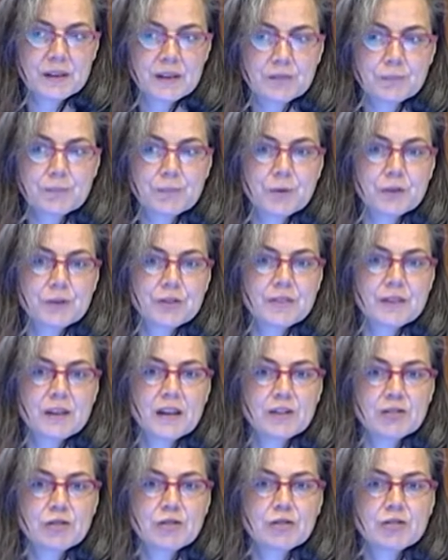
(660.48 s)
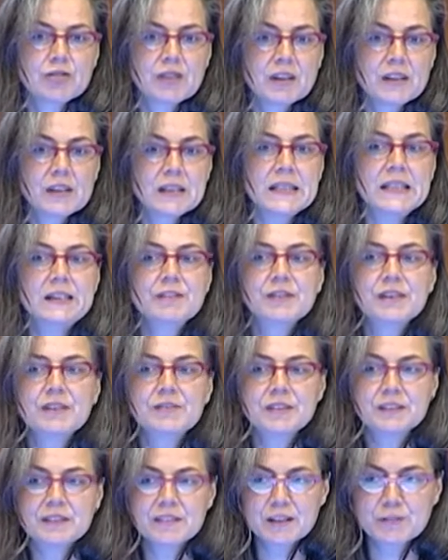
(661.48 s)
that person has to tell, even
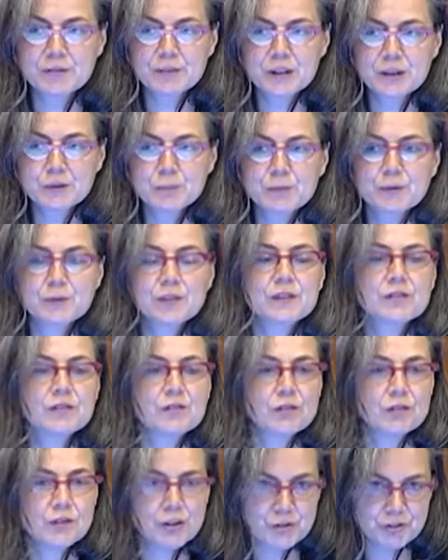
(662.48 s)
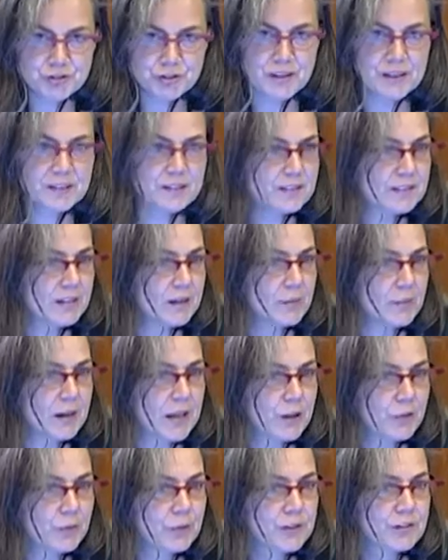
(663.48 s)
if it's difficult because you don't share the same
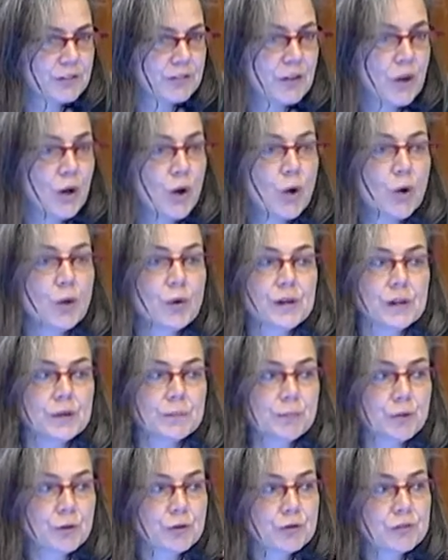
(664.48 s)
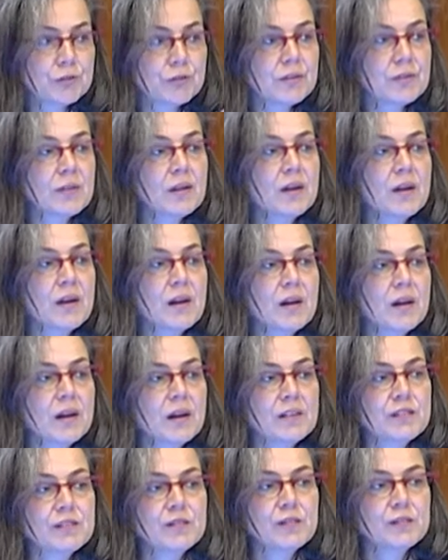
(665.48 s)
language or that person
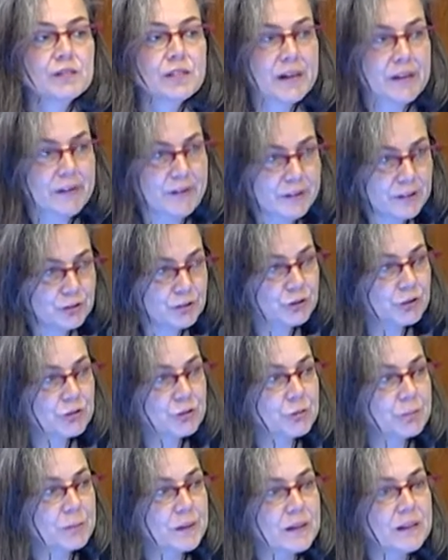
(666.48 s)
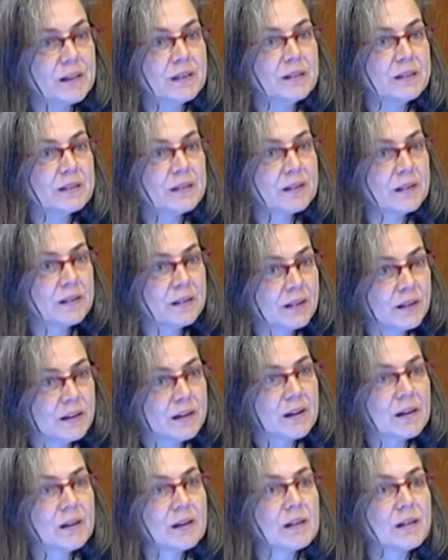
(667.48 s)
is not daring to speak easily
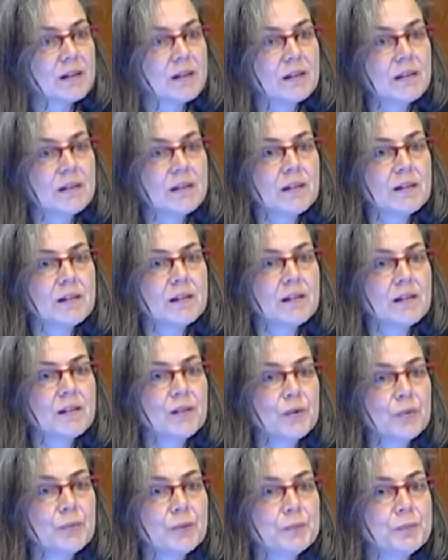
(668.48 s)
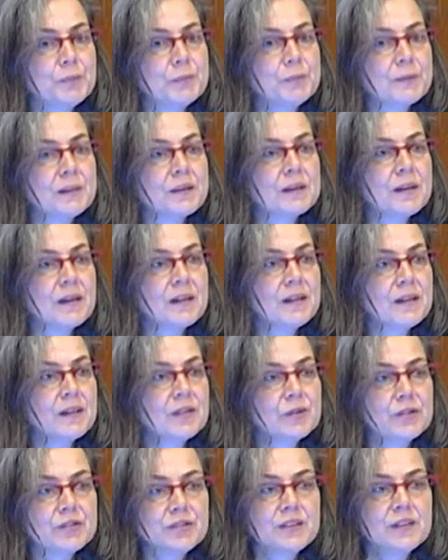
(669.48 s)
uh, uh, with people that he
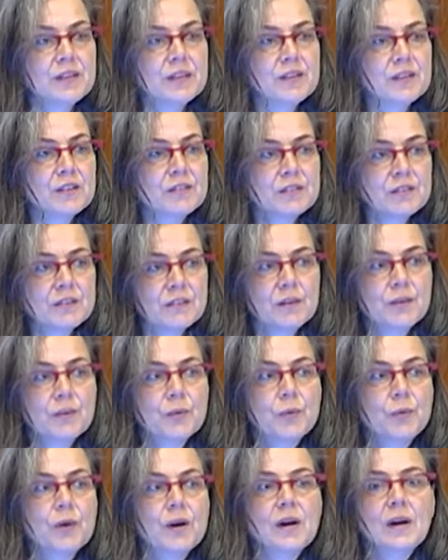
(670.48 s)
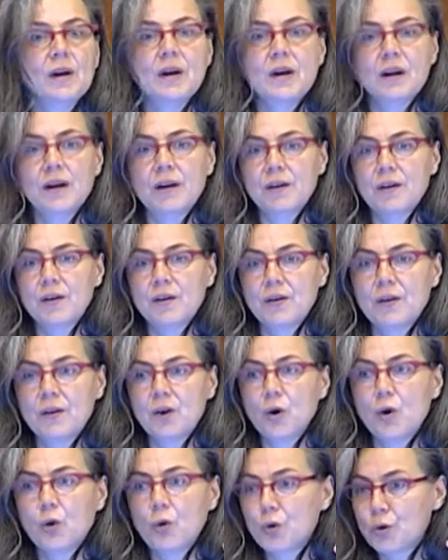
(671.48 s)
or she doesn't know uh,
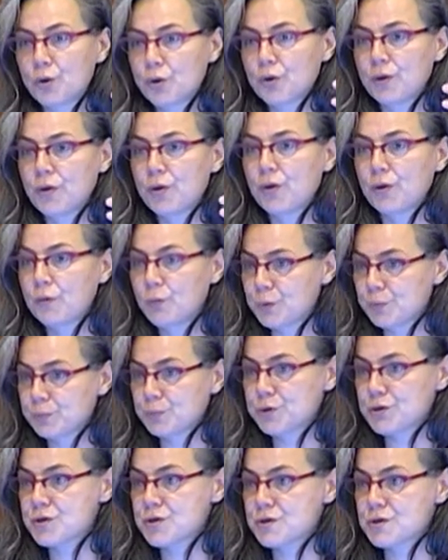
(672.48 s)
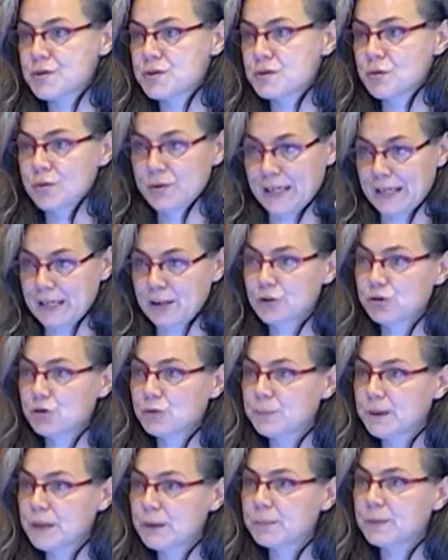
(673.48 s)
or with persons who cannot
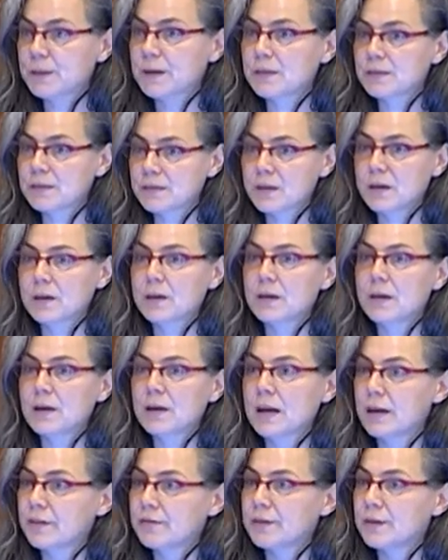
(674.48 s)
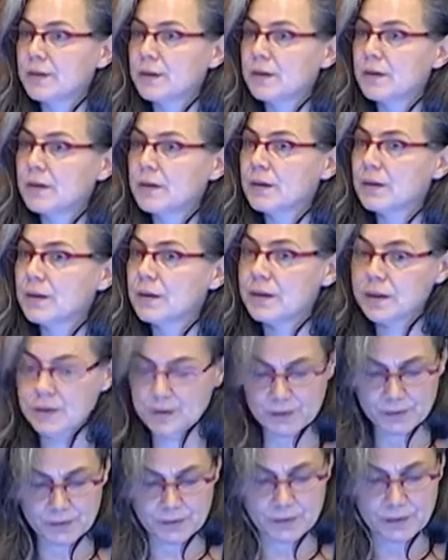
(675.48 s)
speak because they are, have
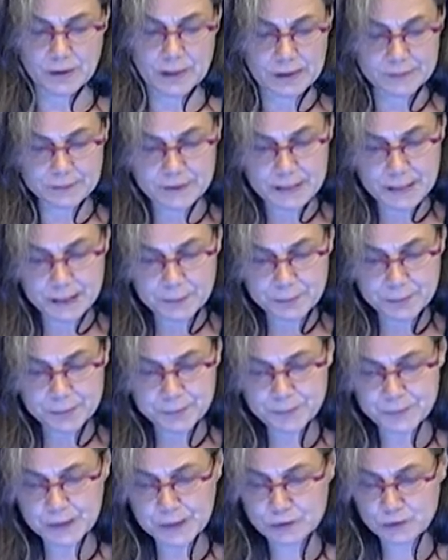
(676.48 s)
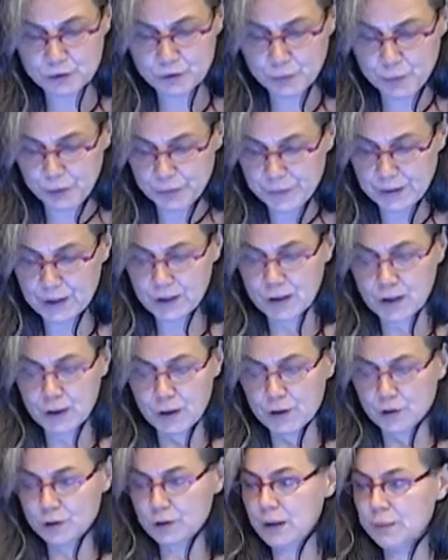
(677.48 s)
a, a, a handicap and so on.
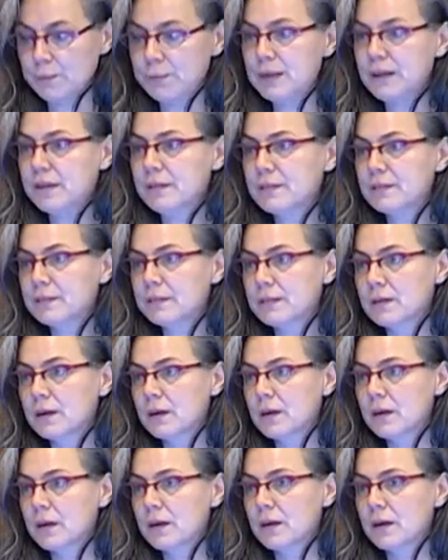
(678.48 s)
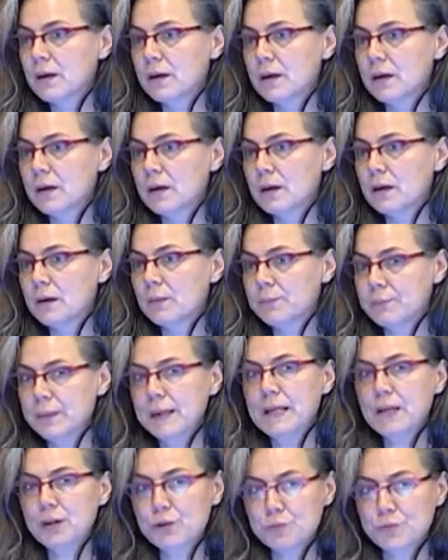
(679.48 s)
So that means
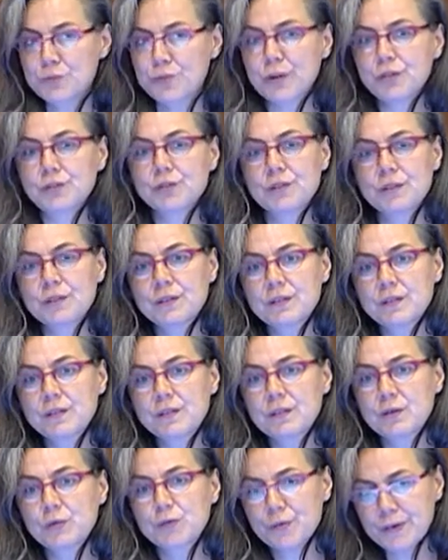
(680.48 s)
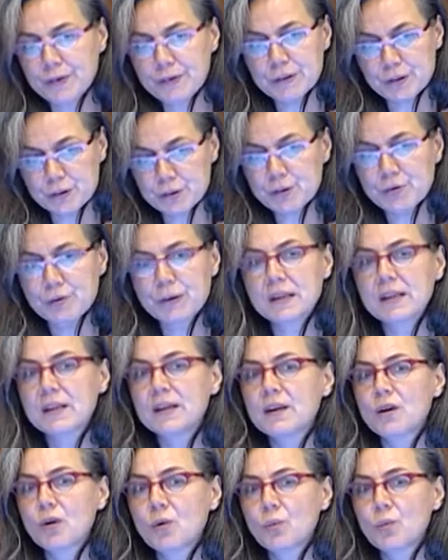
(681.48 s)
being confronted very
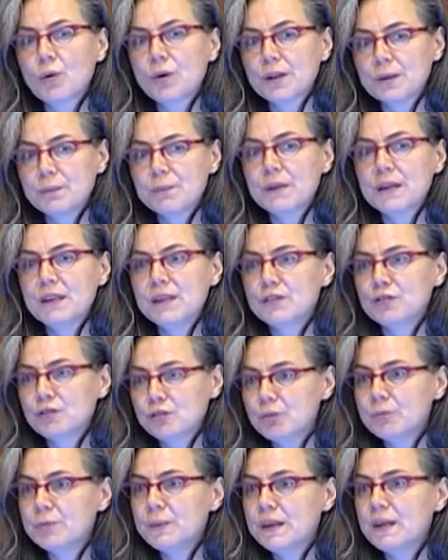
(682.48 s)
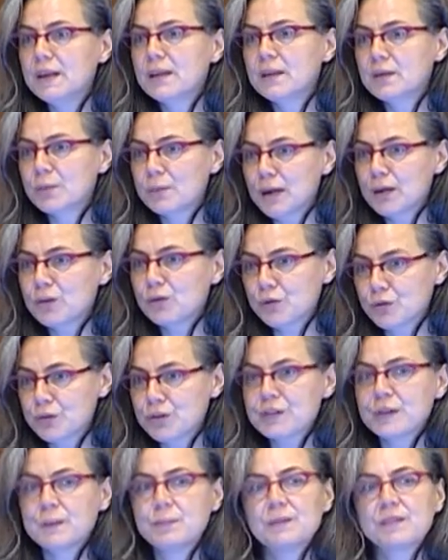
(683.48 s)
concretely on what it means to be in a
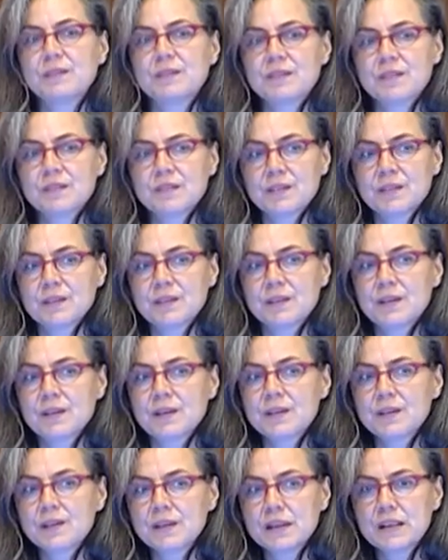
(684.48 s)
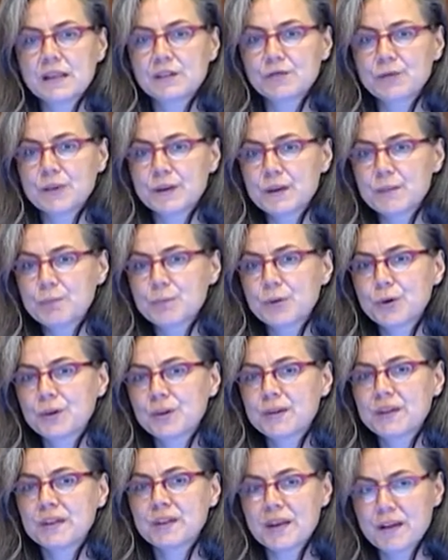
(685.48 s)
minority position. And I think it's very
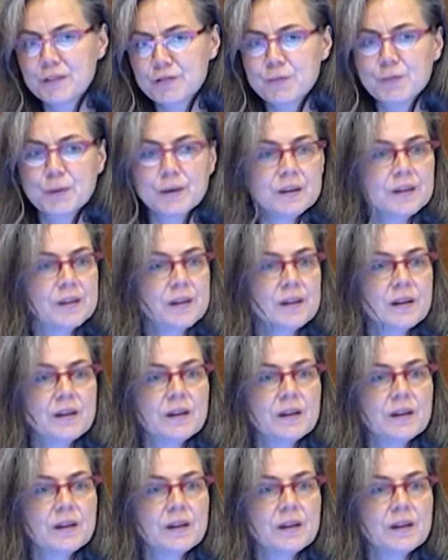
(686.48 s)
important that everybody